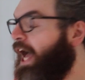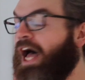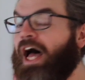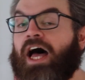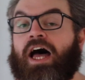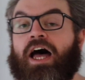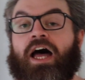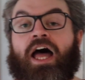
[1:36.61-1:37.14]

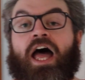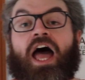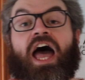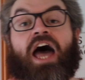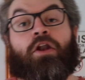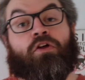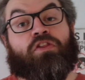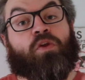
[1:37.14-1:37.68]

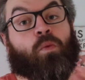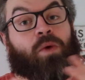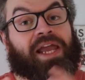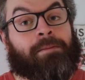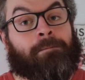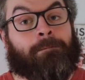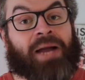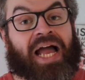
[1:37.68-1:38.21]
And on the
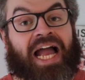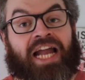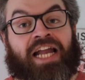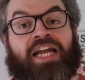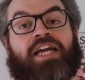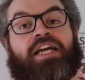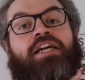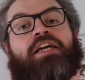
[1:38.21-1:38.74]
way
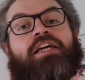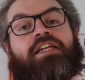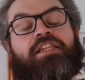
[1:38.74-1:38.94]
back,